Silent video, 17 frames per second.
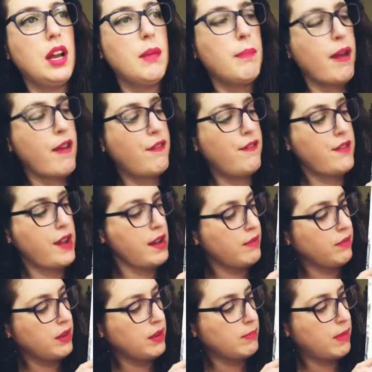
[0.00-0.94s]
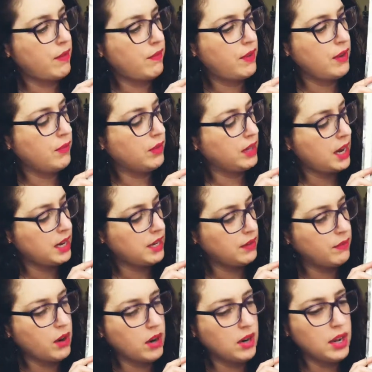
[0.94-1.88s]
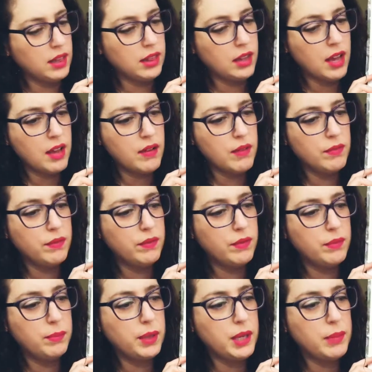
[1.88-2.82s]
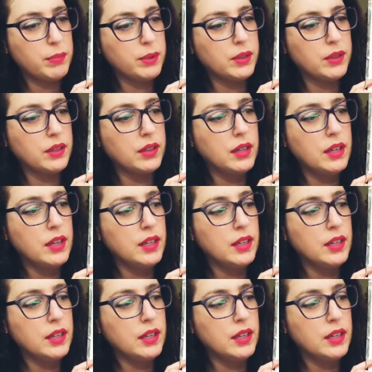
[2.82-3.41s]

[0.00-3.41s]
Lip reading: my favorite kind of art. I love people